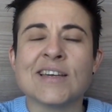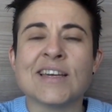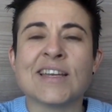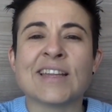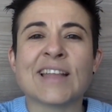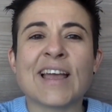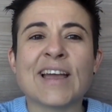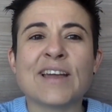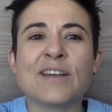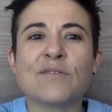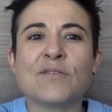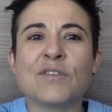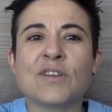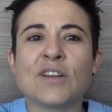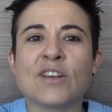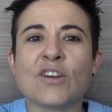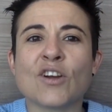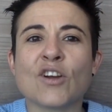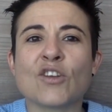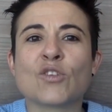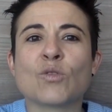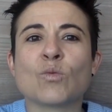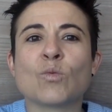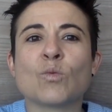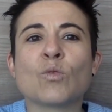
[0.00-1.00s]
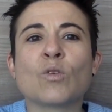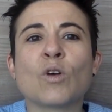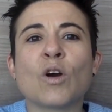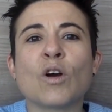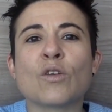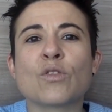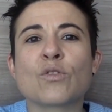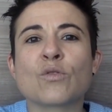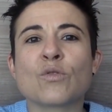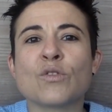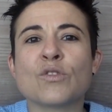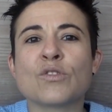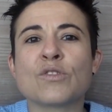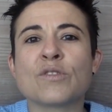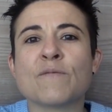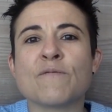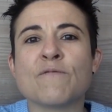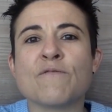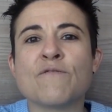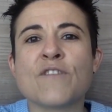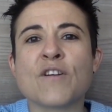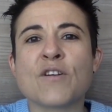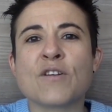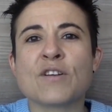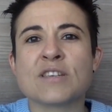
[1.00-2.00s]
In later videos, I will go through
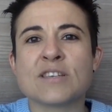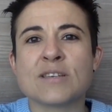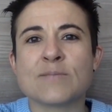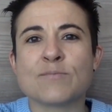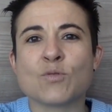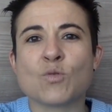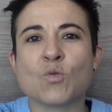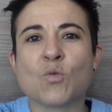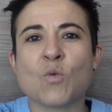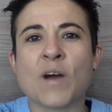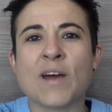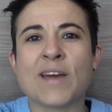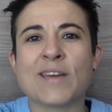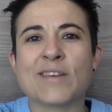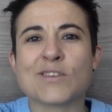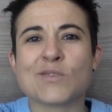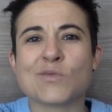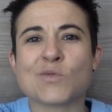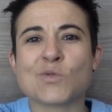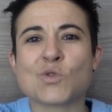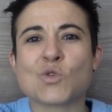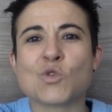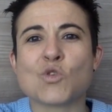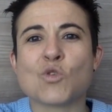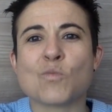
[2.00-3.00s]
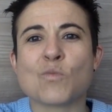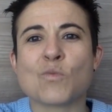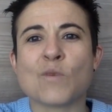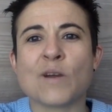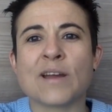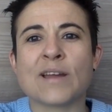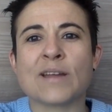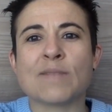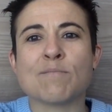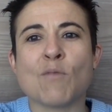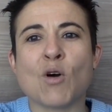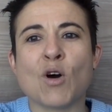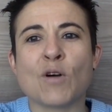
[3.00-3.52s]
some very simple ways to incorporate